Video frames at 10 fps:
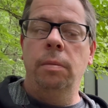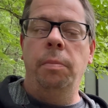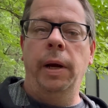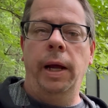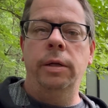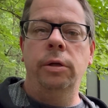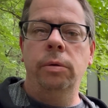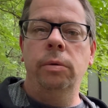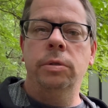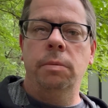but I
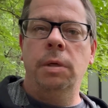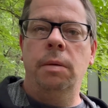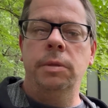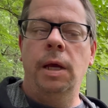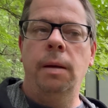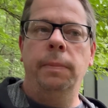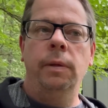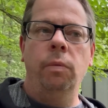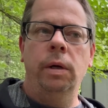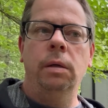do sometimes camp in
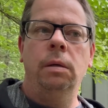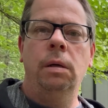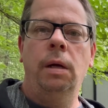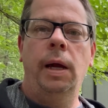the winter,